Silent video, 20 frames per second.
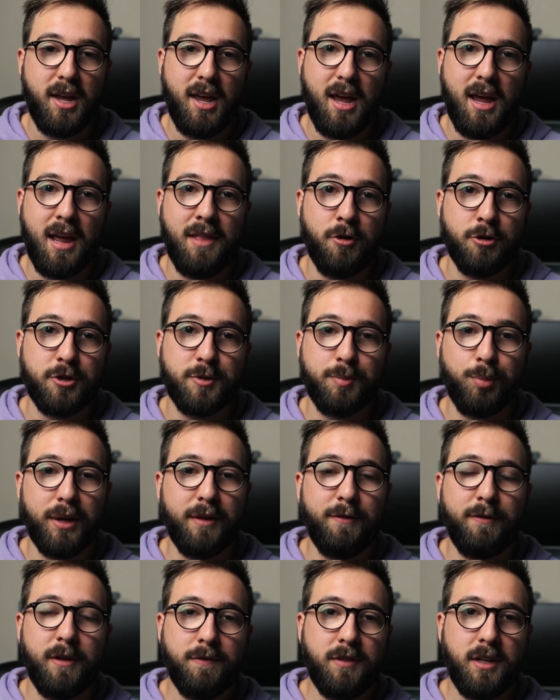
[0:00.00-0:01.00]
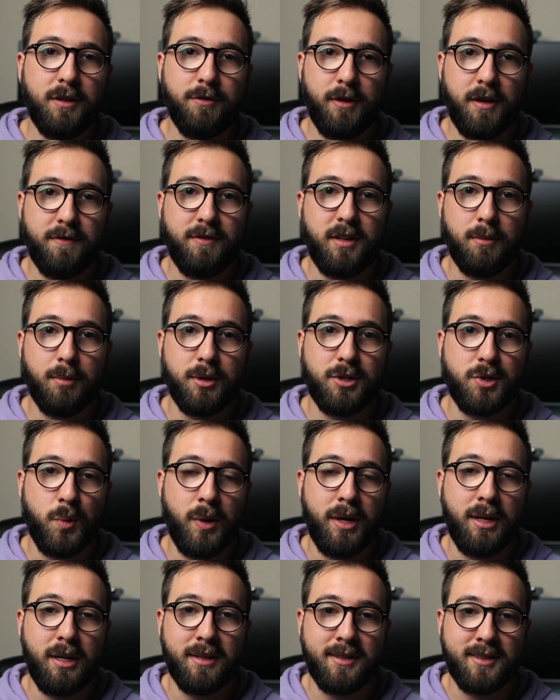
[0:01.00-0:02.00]
and they're split 50-50
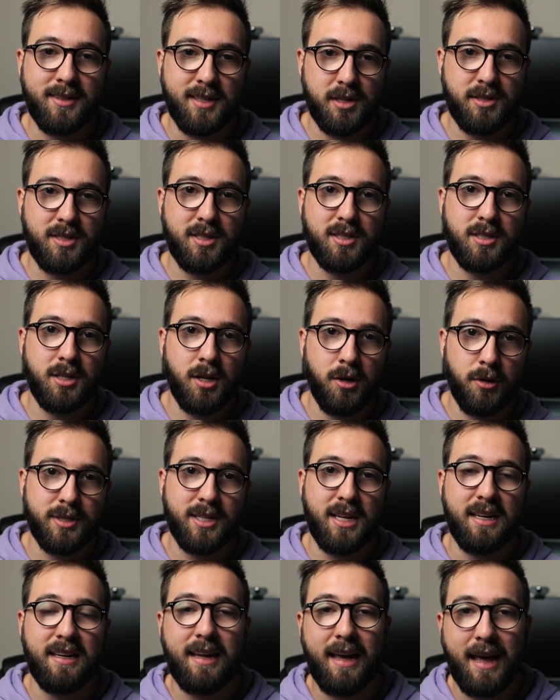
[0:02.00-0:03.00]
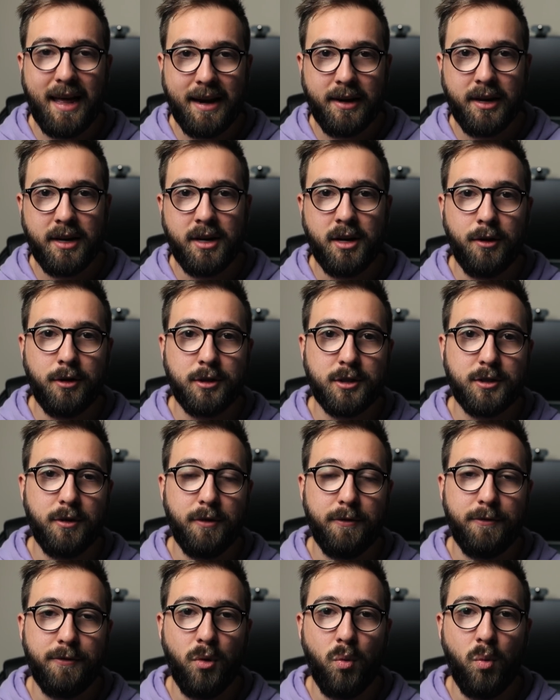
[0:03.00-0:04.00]
between consensus nodes and candidate nodes
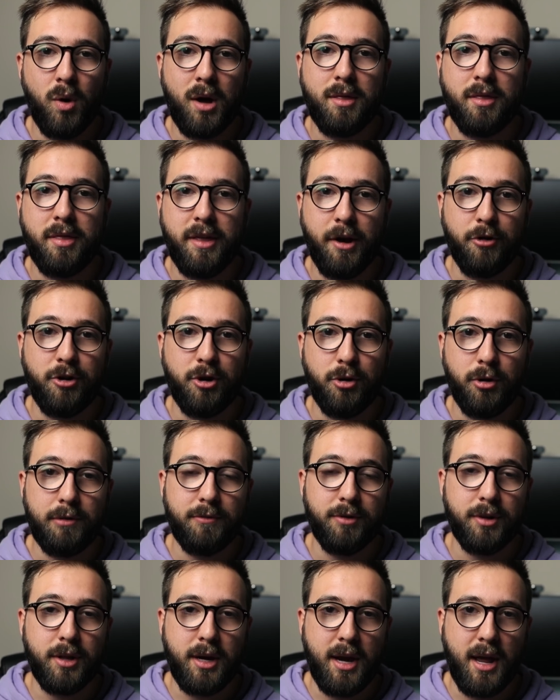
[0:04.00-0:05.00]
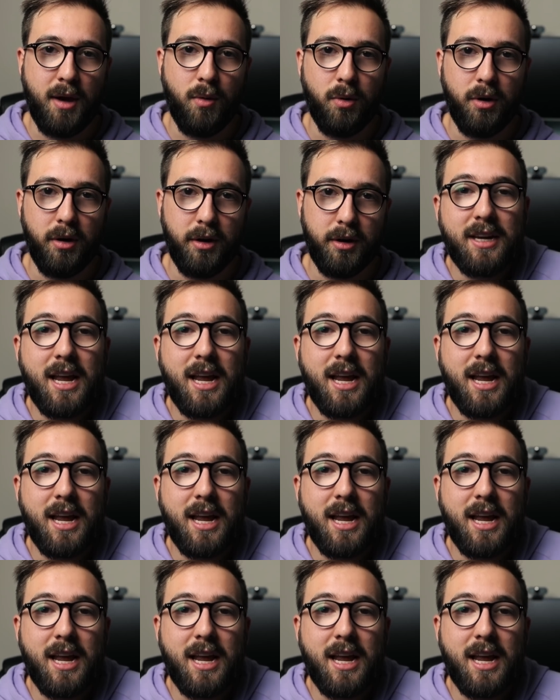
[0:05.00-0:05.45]
for what they're doing for the network.